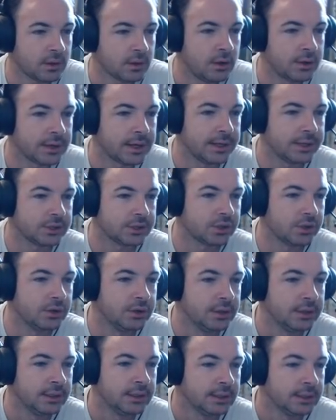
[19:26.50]
Okay,
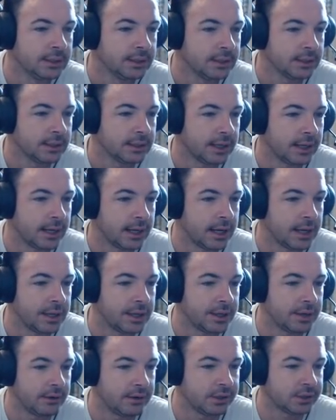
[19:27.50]
so
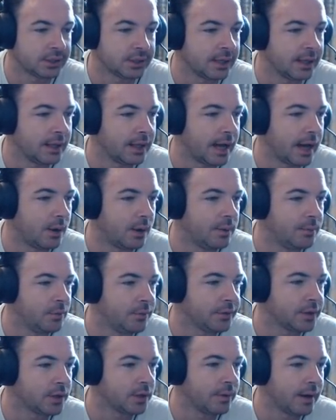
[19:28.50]
there is an Al-Hawa
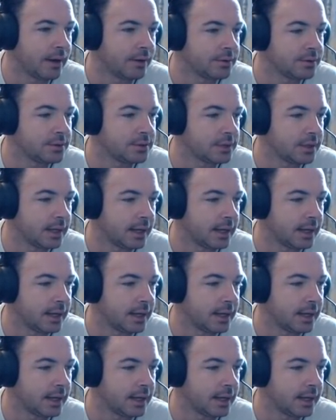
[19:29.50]
moving around.